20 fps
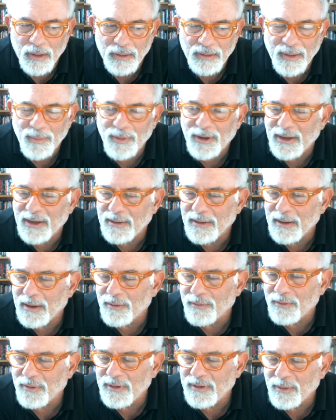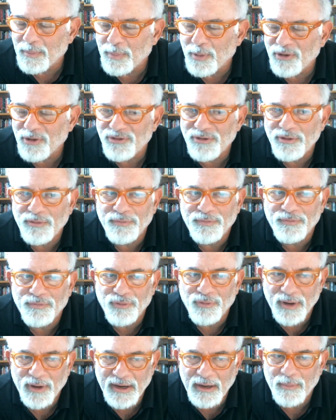limiting their personal
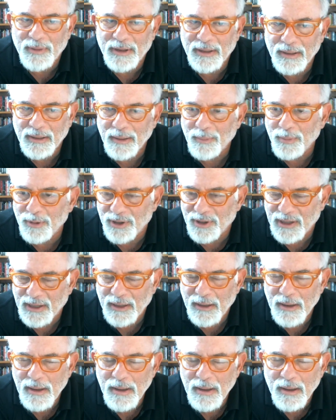freedom and liberty.